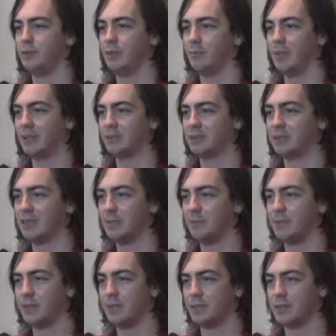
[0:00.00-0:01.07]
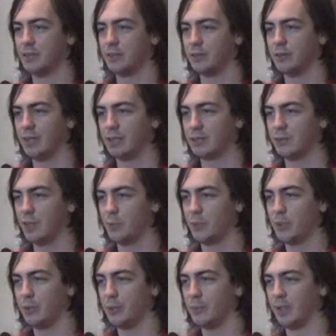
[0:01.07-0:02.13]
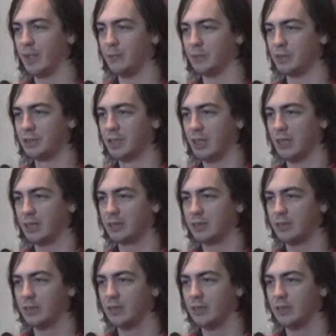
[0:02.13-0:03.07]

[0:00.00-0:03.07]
about to step into the tall grass without Pokemon, I was shocked.